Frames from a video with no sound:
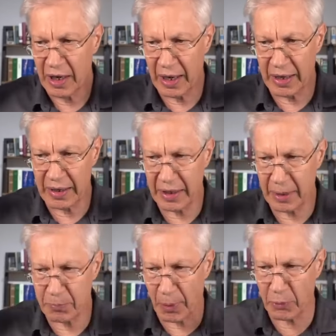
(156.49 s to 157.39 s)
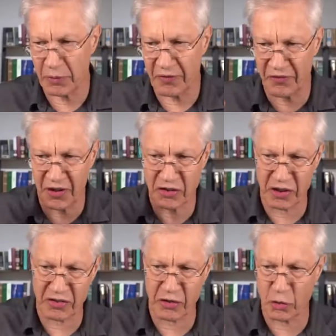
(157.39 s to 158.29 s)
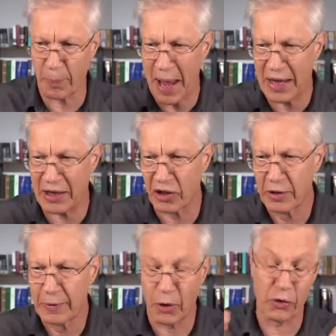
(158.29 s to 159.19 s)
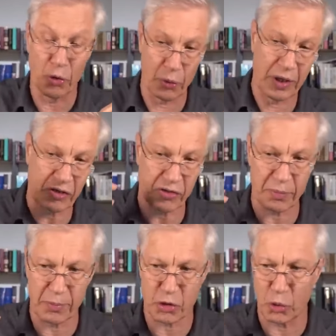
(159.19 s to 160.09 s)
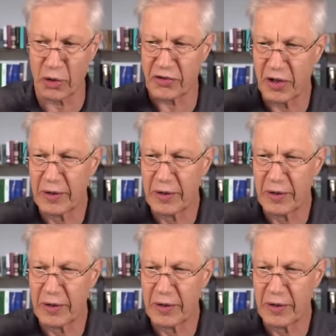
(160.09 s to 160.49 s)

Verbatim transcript: and and problem with inflation, central banks, although it's much worse,